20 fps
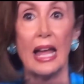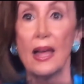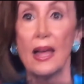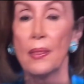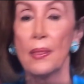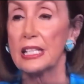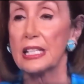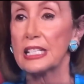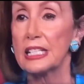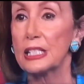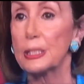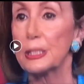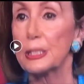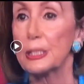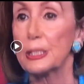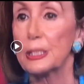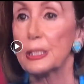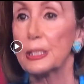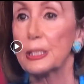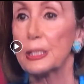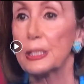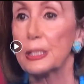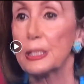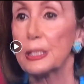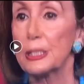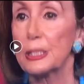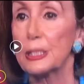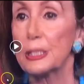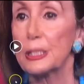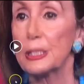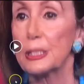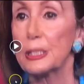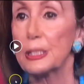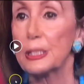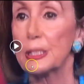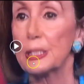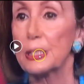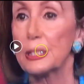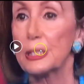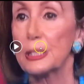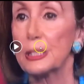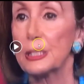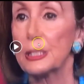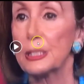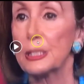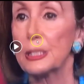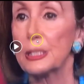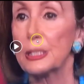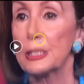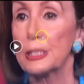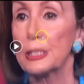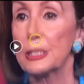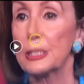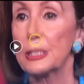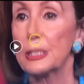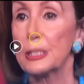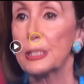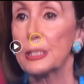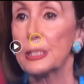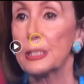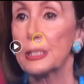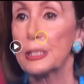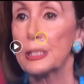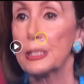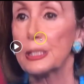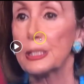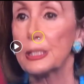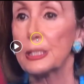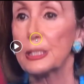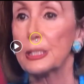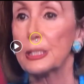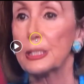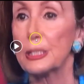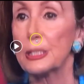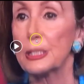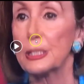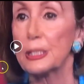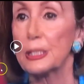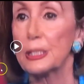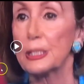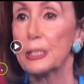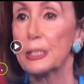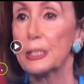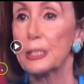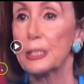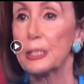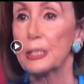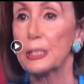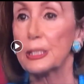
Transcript: So we got the pen. And I'm not sure.